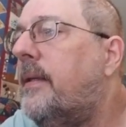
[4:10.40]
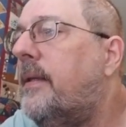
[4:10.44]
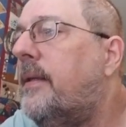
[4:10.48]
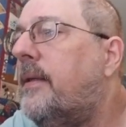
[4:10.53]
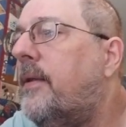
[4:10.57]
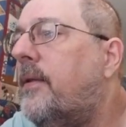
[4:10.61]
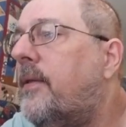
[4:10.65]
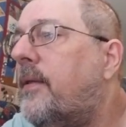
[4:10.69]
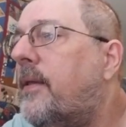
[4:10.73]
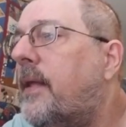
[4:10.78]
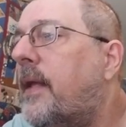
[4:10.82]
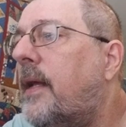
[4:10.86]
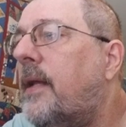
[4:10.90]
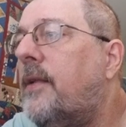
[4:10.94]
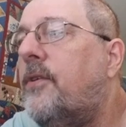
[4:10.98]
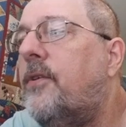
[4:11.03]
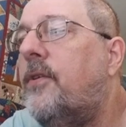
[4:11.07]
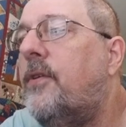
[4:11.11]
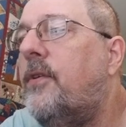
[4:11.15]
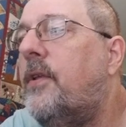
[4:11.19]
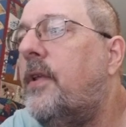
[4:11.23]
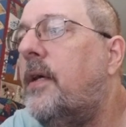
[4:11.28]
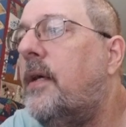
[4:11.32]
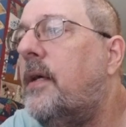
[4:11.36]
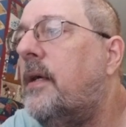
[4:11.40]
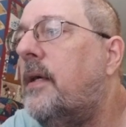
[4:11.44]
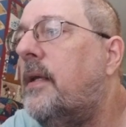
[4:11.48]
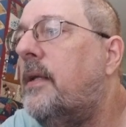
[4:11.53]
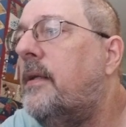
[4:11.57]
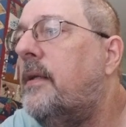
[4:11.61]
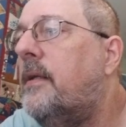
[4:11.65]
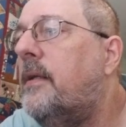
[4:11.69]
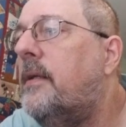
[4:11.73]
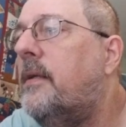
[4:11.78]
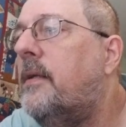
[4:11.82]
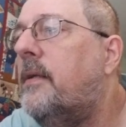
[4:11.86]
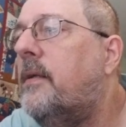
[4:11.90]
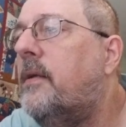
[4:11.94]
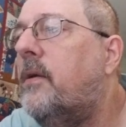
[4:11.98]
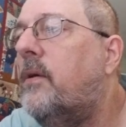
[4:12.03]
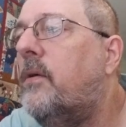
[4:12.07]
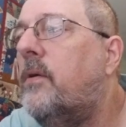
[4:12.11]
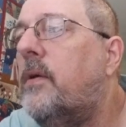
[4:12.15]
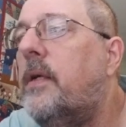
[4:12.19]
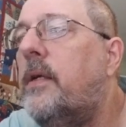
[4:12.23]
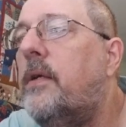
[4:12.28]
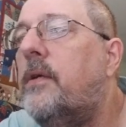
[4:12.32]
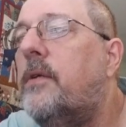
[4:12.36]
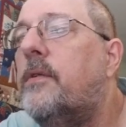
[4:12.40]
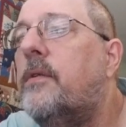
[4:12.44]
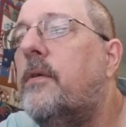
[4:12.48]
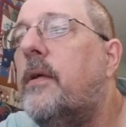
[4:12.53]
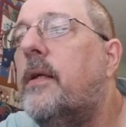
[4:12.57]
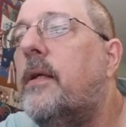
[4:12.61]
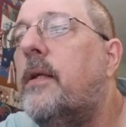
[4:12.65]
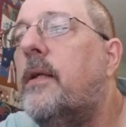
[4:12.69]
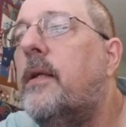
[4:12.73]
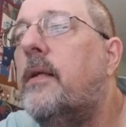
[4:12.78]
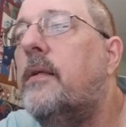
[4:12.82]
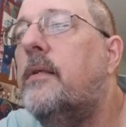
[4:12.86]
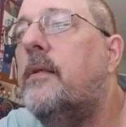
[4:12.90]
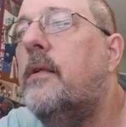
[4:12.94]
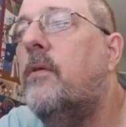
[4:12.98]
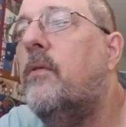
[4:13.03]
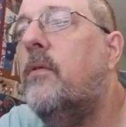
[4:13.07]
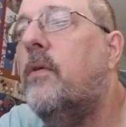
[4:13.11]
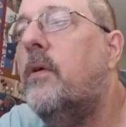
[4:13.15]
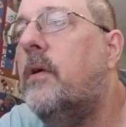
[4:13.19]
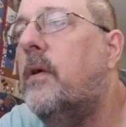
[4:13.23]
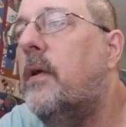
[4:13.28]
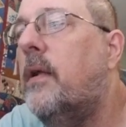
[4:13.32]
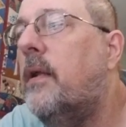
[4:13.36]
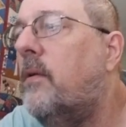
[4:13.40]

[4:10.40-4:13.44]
that's done. Go here so I can actually work on it.